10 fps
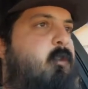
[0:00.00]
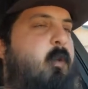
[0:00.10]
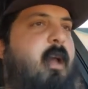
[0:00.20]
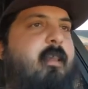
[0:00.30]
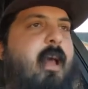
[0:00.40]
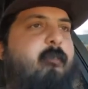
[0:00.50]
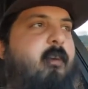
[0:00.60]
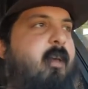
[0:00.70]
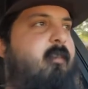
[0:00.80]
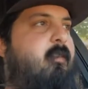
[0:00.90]
So we got
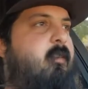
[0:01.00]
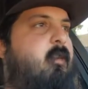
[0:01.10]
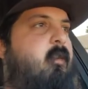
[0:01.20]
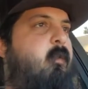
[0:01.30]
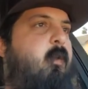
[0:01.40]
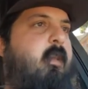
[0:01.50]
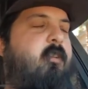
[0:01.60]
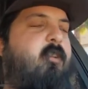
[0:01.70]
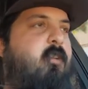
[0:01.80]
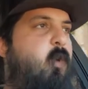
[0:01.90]
that fixed. When
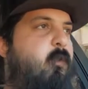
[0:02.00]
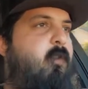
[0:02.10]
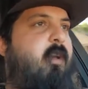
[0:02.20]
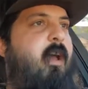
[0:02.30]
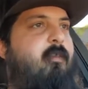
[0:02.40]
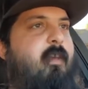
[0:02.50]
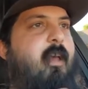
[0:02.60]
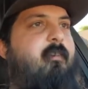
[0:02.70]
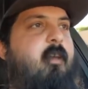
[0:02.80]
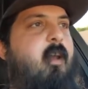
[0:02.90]
they took the oil filter housing
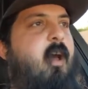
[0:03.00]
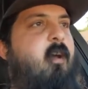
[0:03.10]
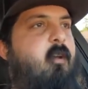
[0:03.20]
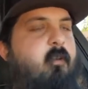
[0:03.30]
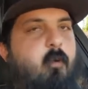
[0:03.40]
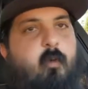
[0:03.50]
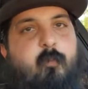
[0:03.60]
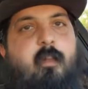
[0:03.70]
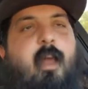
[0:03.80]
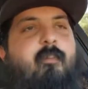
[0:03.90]
gasket off, or oil
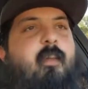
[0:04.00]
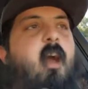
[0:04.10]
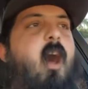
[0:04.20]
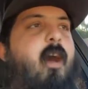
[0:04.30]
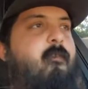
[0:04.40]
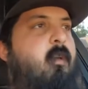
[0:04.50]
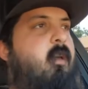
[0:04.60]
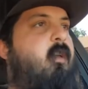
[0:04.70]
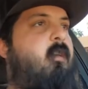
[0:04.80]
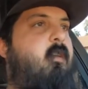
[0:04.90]
filter housing off,
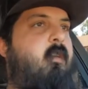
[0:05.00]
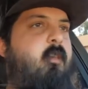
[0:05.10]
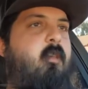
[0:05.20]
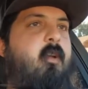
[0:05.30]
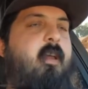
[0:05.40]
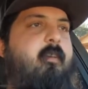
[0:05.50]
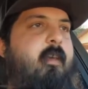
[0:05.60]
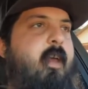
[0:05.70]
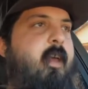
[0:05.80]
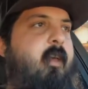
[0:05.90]
there
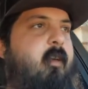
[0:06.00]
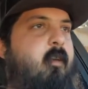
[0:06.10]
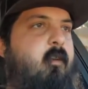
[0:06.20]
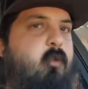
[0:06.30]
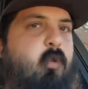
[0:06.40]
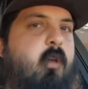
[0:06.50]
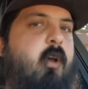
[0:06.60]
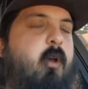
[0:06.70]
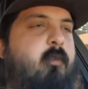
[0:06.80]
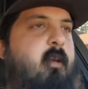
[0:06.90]
is a
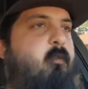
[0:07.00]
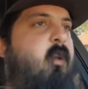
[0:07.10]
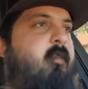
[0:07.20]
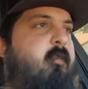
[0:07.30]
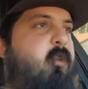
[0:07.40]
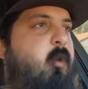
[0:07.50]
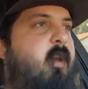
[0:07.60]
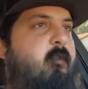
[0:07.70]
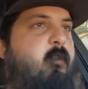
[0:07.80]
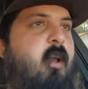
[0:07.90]
coolant hose that runs to
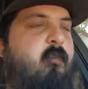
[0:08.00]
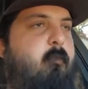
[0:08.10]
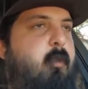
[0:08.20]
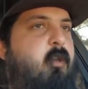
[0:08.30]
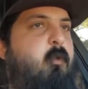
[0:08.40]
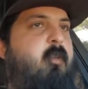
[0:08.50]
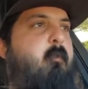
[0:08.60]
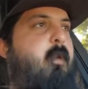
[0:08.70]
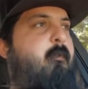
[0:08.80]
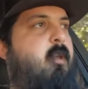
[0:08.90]
it. If you're not familiar
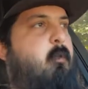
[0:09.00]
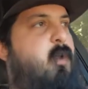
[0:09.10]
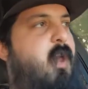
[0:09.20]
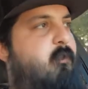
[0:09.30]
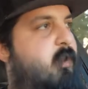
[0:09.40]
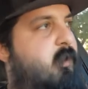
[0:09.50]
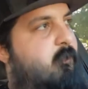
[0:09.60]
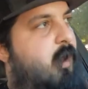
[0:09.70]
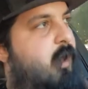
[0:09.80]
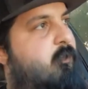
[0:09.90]
with the BMW
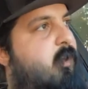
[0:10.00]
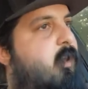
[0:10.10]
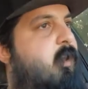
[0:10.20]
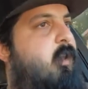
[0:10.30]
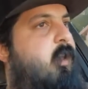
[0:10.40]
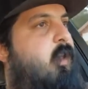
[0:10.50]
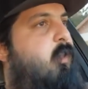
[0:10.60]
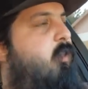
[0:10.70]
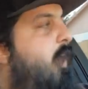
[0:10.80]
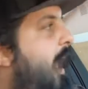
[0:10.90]
N55,
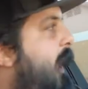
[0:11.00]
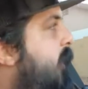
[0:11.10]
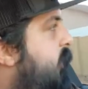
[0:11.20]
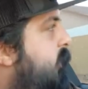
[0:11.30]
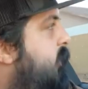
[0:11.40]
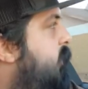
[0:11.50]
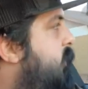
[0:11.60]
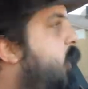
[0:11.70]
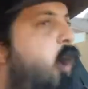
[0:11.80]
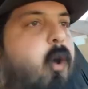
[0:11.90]
that
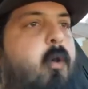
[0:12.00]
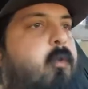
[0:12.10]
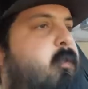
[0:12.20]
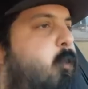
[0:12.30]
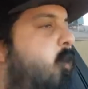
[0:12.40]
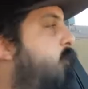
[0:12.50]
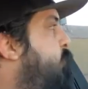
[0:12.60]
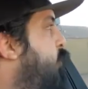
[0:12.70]
hose was